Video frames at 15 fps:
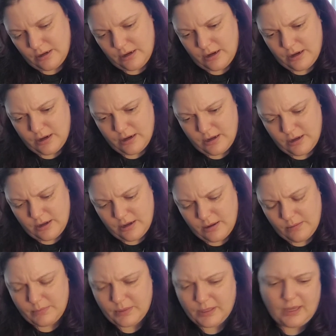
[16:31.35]

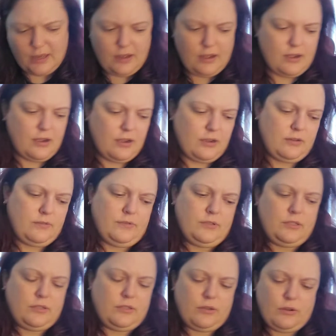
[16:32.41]
yeah.
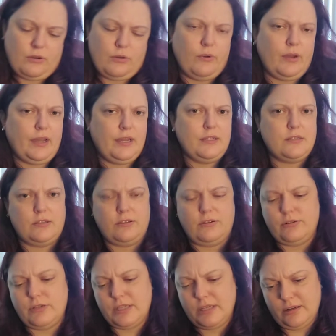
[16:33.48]
So Ace
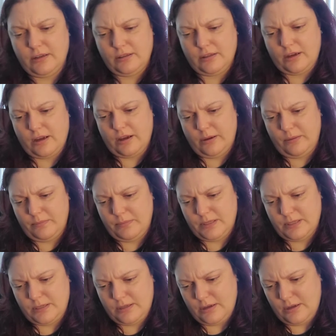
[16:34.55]
through 10 of the
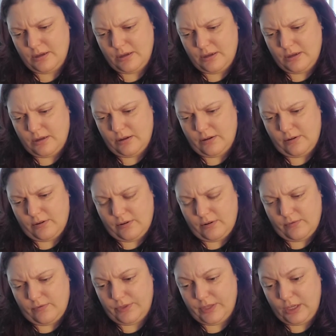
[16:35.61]
cups,
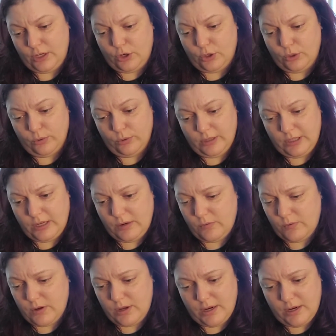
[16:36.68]
the only
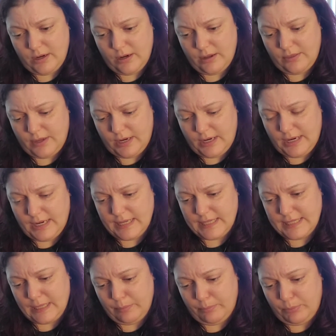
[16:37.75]
one that
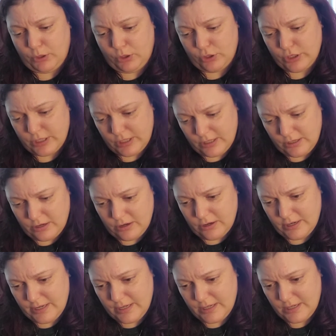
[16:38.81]
has a person
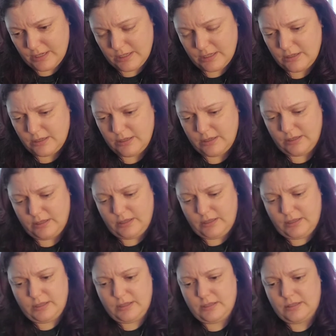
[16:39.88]
on it
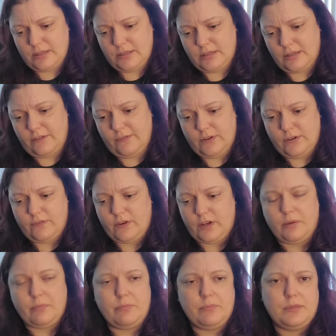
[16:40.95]
is the 7 of
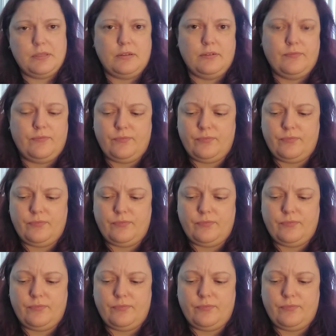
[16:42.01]
Cups.